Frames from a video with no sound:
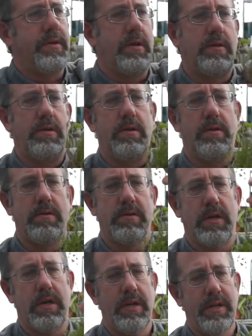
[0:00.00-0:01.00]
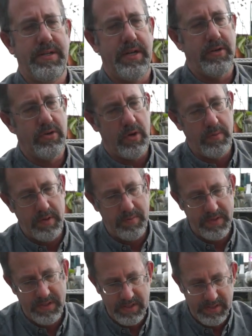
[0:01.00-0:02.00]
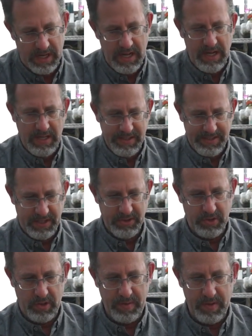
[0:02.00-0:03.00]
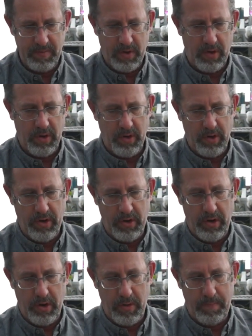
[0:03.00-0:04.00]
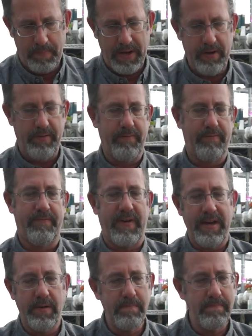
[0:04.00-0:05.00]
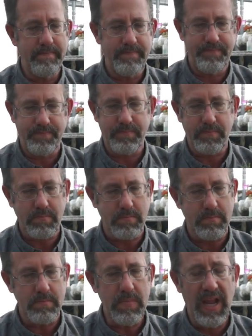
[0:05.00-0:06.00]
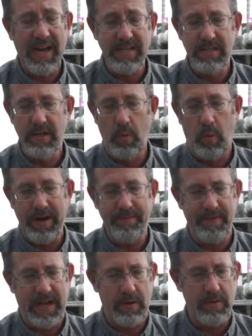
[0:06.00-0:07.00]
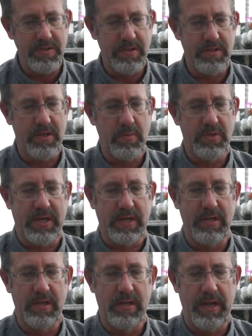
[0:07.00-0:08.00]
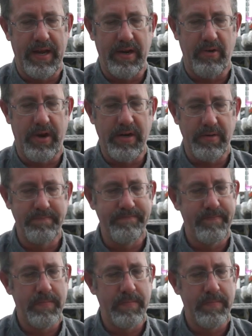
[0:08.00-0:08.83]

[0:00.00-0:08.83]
a little tiny dendrobium. This is Dendrobium herpetophytum. Has little white flowers. Looks almost like a little angraecum.